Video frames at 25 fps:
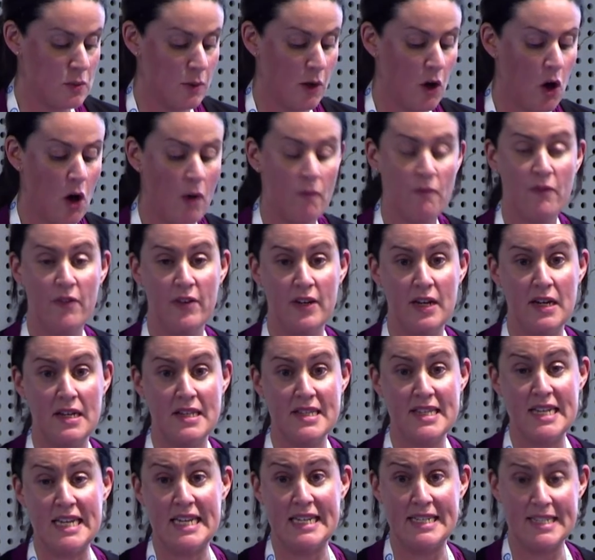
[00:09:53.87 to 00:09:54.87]
were
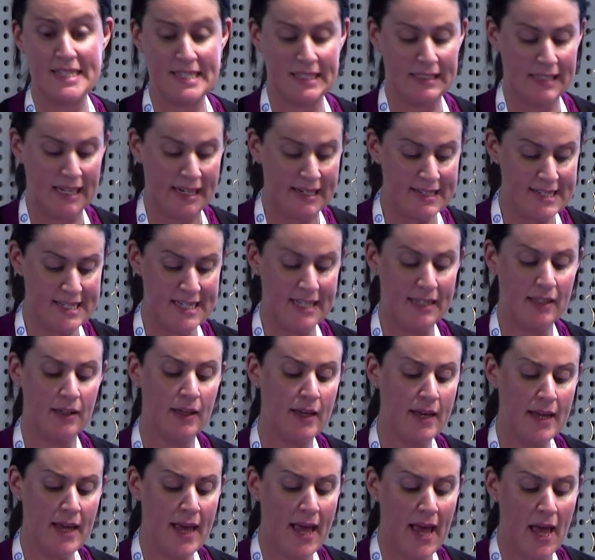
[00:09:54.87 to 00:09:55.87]
confident in selecting